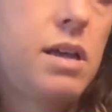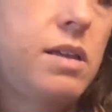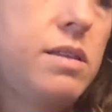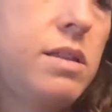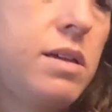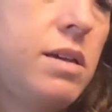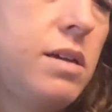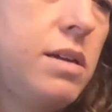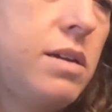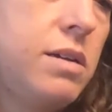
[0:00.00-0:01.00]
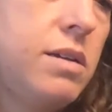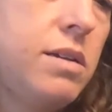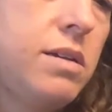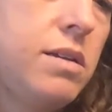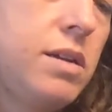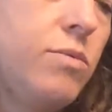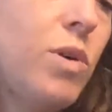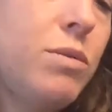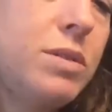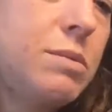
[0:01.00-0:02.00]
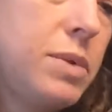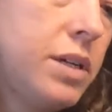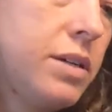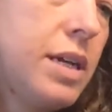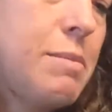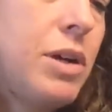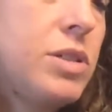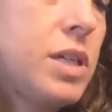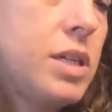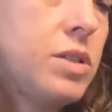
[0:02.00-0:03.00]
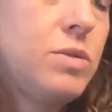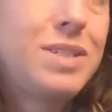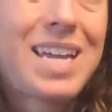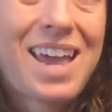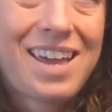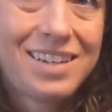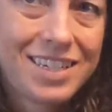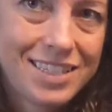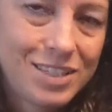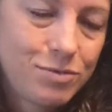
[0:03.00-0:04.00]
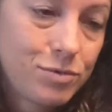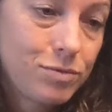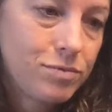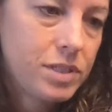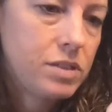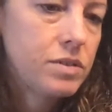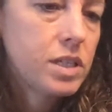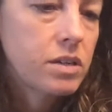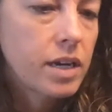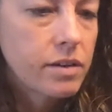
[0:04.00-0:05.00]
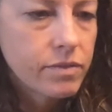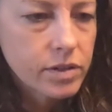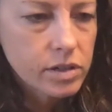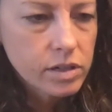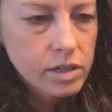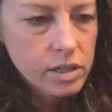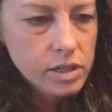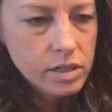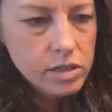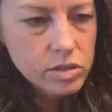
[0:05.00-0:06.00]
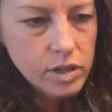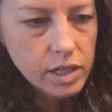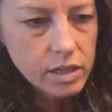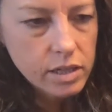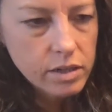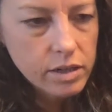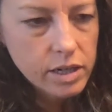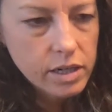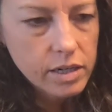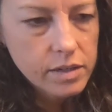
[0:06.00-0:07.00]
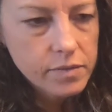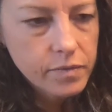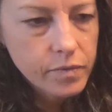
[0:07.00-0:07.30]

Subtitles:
And then rosemary. I'm actually gonna do 10 because this one's really, really great for strengthening your hair.